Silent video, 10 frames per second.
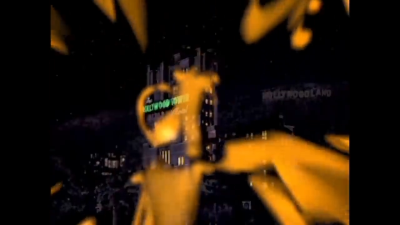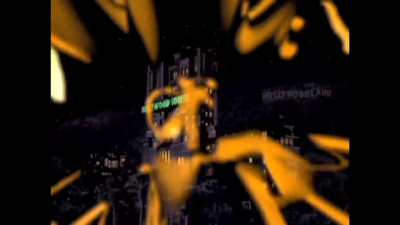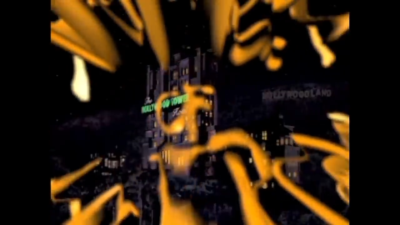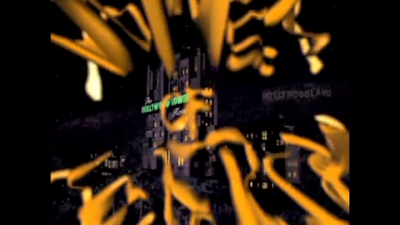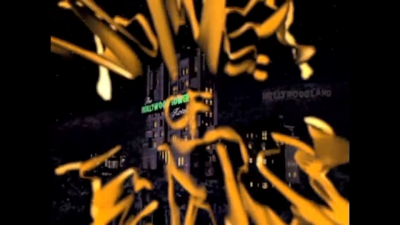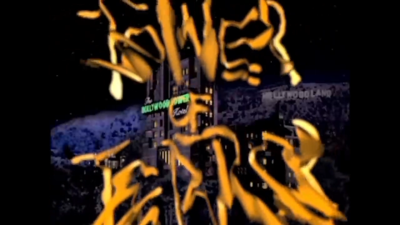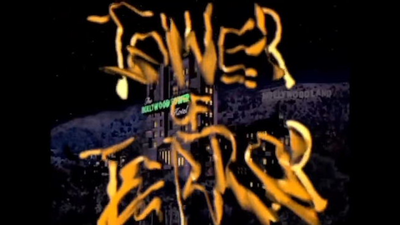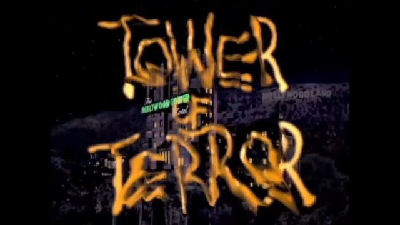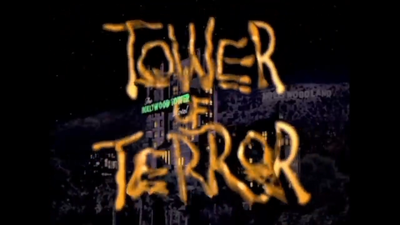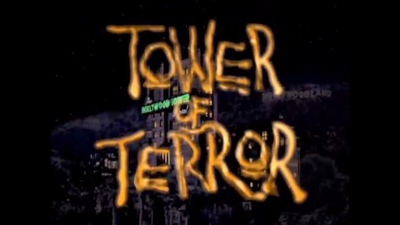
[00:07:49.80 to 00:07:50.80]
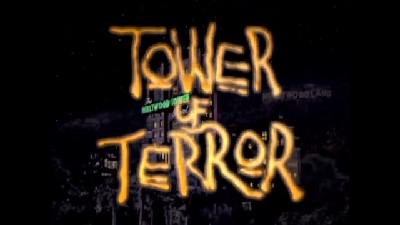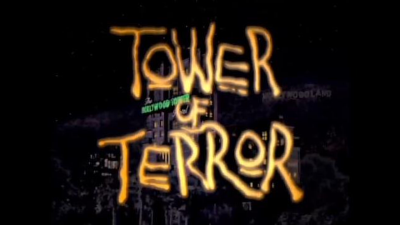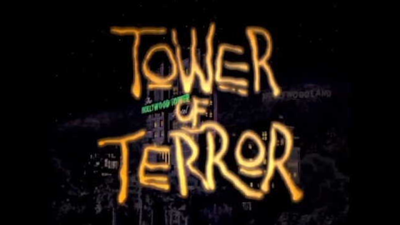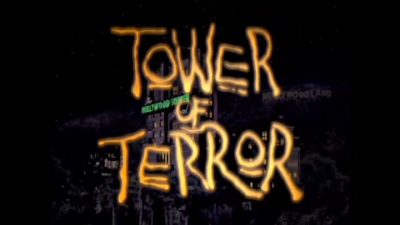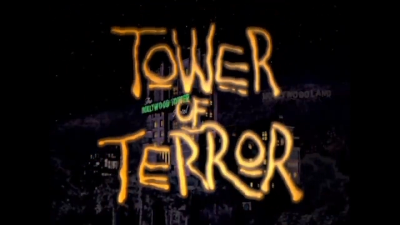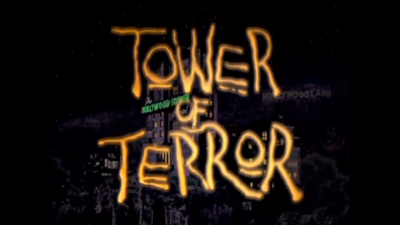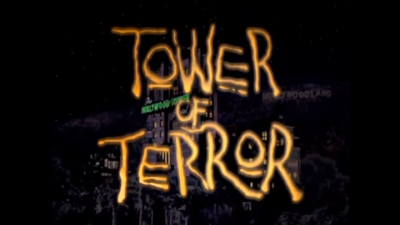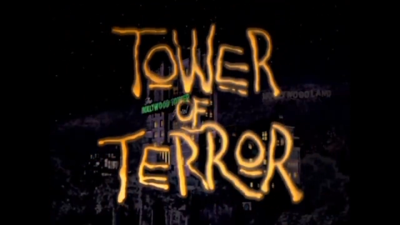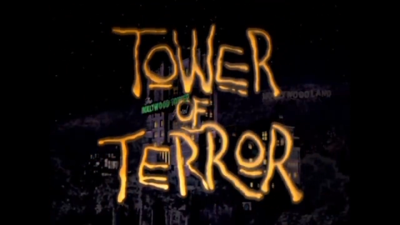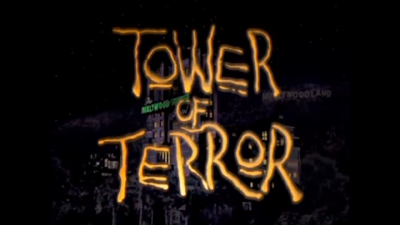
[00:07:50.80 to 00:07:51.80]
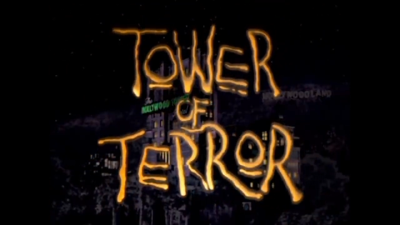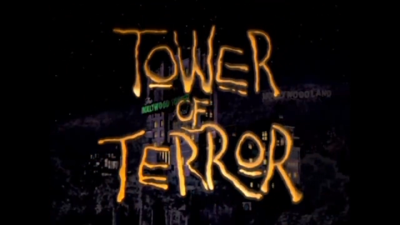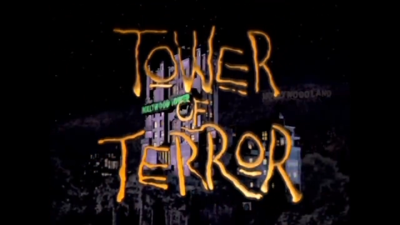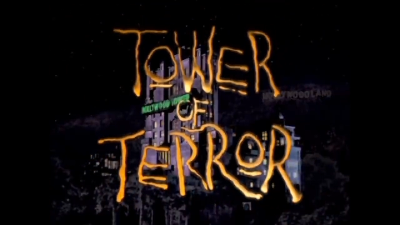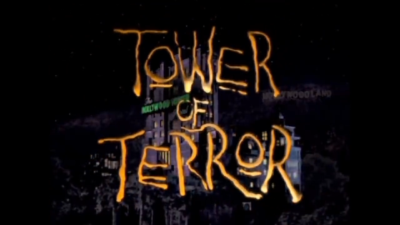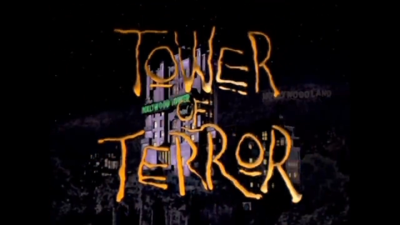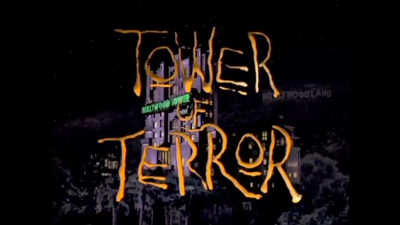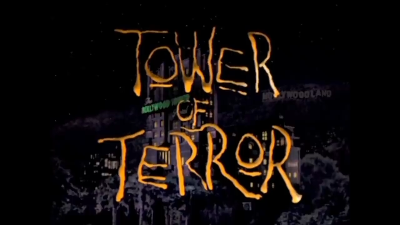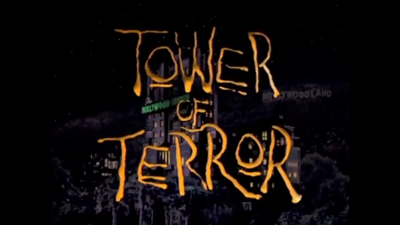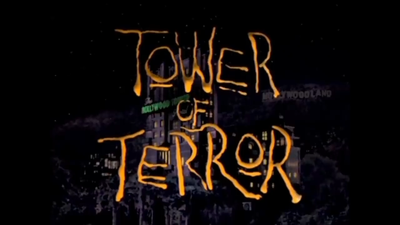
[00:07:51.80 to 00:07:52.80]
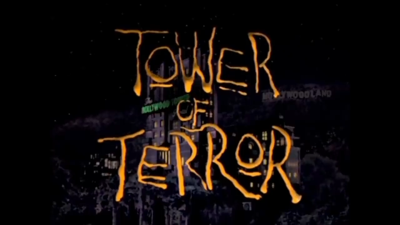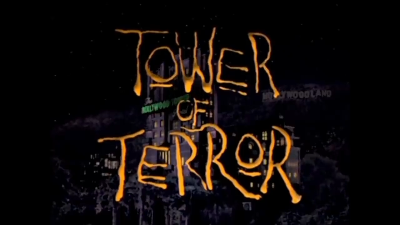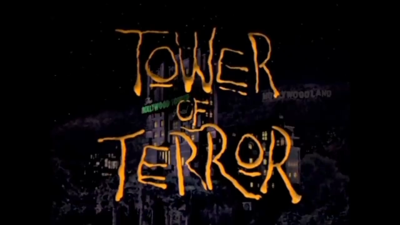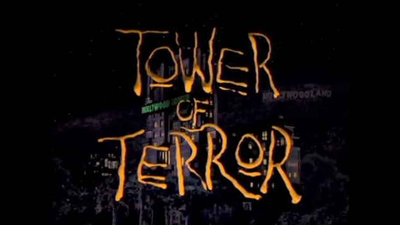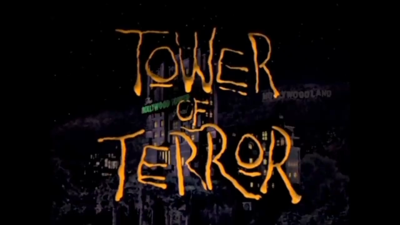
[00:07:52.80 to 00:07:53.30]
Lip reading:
No face is visible, so there are no lips to read.